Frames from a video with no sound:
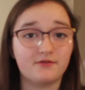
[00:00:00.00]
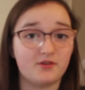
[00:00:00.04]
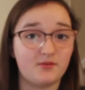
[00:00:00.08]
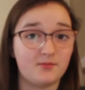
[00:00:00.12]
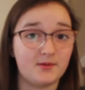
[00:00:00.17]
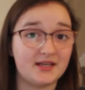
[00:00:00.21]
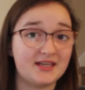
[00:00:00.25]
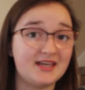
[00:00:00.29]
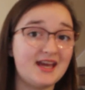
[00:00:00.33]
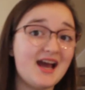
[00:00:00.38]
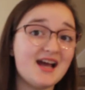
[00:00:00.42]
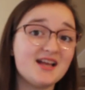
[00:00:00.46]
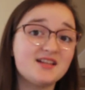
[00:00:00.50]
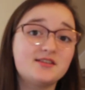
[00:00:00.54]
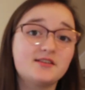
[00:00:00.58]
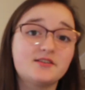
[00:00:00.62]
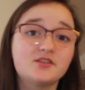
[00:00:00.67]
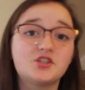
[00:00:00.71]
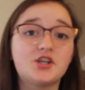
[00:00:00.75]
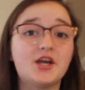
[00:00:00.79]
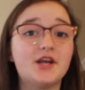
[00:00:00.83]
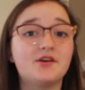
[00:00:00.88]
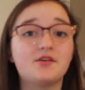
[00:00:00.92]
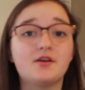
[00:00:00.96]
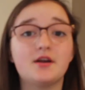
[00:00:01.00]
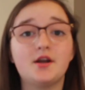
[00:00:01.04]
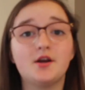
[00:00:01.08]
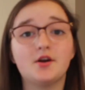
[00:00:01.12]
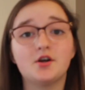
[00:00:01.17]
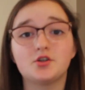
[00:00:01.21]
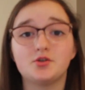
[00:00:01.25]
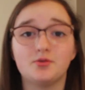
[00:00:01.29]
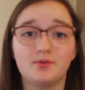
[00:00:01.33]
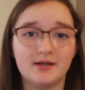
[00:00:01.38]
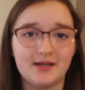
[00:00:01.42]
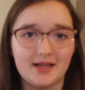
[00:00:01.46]
from a castle
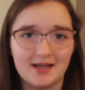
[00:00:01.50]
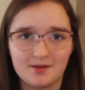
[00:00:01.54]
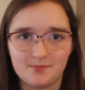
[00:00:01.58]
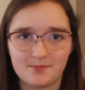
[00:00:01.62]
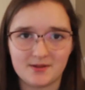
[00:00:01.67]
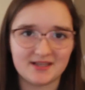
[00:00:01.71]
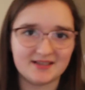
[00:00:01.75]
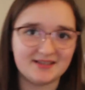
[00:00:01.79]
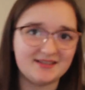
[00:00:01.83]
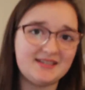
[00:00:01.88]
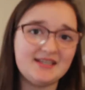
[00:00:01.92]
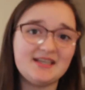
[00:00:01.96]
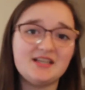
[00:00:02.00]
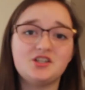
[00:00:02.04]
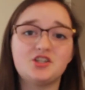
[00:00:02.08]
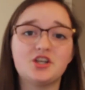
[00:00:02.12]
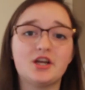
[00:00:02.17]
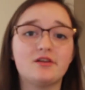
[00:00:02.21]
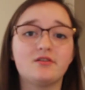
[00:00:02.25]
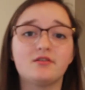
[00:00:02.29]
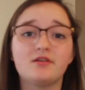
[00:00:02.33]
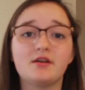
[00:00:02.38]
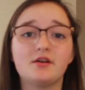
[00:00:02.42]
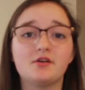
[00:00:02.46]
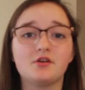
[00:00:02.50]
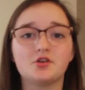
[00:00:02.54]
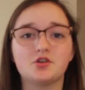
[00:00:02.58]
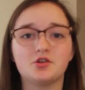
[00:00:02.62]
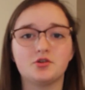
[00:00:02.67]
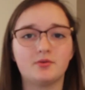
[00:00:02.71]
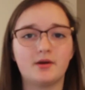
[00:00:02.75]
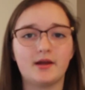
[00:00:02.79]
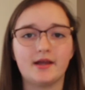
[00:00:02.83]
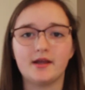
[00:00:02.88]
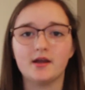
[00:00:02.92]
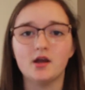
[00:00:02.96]
generator to an NPC generator
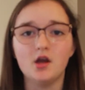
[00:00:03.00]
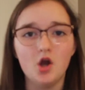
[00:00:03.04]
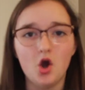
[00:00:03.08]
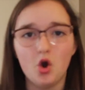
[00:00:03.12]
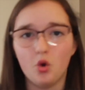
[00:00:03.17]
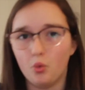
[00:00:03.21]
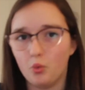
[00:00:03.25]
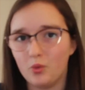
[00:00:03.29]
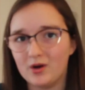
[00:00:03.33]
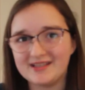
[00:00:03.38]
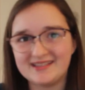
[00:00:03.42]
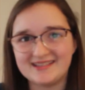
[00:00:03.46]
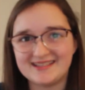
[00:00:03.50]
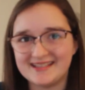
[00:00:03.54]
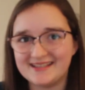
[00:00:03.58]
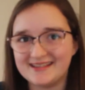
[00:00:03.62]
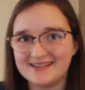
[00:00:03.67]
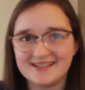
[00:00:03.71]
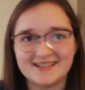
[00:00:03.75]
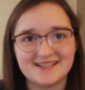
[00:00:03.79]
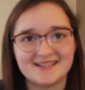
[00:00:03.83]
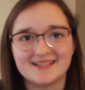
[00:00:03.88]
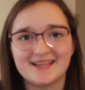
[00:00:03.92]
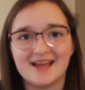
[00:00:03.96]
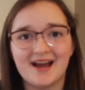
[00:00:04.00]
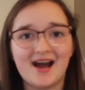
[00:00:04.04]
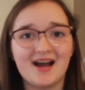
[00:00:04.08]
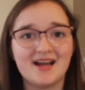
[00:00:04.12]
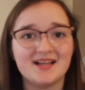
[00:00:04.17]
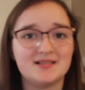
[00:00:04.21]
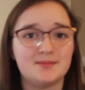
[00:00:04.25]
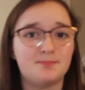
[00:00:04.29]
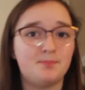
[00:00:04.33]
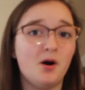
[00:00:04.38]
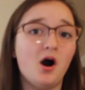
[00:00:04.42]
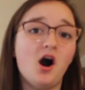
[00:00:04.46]
to a what's in this
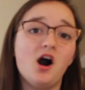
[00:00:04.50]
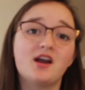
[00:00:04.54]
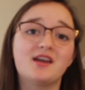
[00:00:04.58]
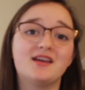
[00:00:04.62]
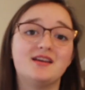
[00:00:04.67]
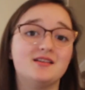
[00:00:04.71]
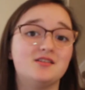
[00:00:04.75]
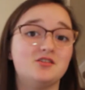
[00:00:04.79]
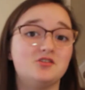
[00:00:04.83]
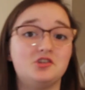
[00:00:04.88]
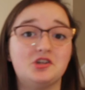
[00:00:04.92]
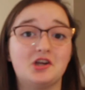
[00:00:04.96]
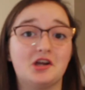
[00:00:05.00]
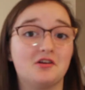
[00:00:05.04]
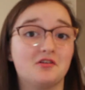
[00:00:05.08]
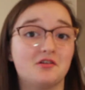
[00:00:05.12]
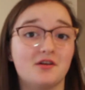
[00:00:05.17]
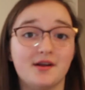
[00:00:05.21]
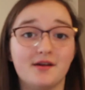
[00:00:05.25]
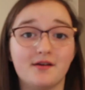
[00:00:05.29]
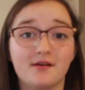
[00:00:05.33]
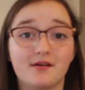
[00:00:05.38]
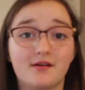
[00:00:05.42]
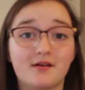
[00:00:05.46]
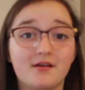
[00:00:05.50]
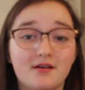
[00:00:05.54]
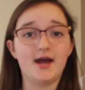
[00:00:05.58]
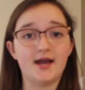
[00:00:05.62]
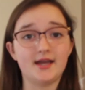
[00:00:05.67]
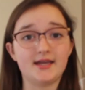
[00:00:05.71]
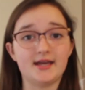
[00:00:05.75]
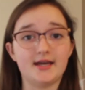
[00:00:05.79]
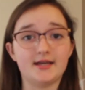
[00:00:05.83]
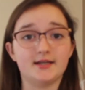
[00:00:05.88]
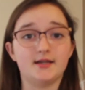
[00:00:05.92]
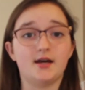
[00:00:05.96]
guy's pocket generator.
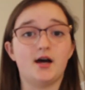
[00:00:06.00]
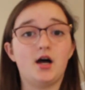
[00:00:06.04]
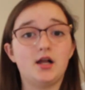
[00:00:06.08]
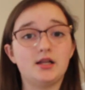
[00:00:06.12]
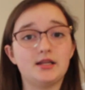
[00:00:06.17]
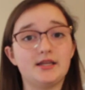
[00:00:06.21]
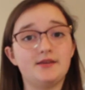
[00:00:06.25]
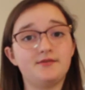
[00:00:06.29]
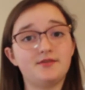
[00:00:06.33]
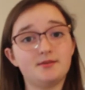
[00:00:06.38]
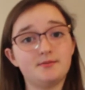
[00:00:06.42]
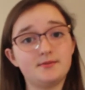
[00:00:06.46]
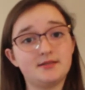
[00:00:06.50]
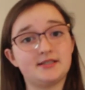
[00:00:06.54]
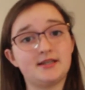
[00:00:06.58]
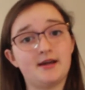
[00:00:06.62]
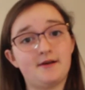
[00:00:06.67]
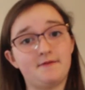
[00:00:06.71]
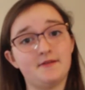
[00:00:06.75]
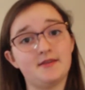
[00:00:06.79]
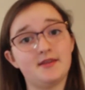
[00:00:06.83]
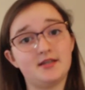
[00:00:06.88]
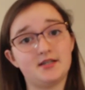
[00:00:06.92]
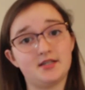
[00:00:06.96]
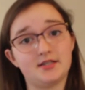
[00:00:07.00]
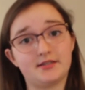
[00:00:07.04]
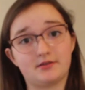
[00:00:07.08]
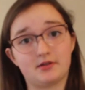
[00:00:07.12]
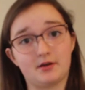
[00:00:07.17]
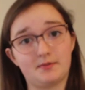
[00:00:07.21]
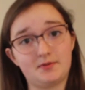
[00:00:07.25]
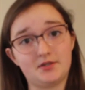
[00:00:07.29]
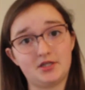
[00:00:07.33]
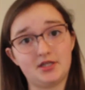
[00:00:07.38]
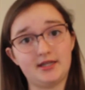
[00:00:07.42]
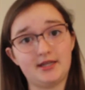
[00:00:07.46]
Again, I'll leave some stuff in the
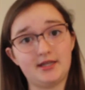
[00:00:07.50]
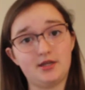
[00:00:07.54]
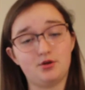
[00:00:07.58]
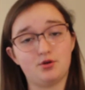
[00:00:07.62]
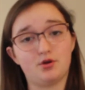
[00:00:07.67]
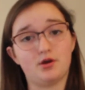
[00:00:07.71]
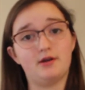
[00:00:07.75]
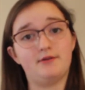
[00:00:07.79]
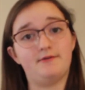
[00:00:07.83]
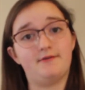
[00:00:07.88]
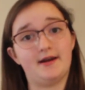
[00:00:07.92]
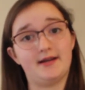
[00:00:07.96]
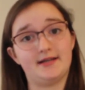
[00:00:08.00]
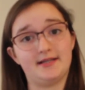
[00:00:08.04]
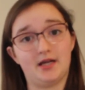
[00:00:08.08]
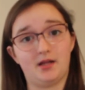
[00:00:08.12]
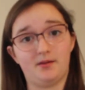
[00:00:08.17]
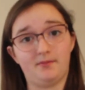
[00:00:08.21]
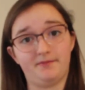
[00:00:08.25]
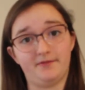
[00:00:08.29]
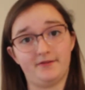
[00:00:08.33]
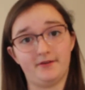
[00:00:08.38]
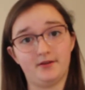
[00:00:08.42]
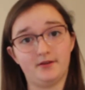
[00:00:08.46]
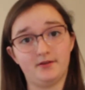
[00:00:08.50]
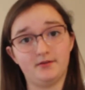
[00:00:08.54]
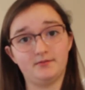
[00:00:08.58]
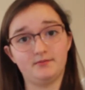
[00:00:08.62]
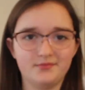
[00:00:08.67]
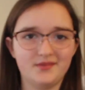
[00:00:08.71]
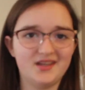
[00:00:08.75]
description that you could find helpful.